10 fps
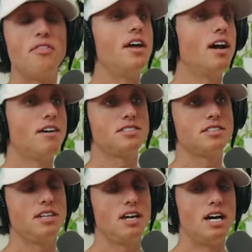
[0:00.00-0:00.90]
then
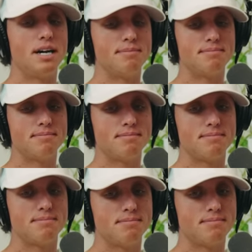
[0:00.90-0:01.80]
obviously, um,
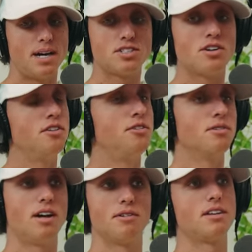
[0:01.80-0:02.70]
I started to do a
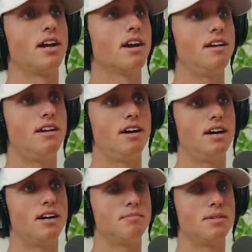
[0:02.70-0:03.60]
lot with Garrett.
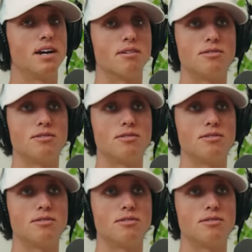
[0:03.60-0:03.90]
Um, Garrett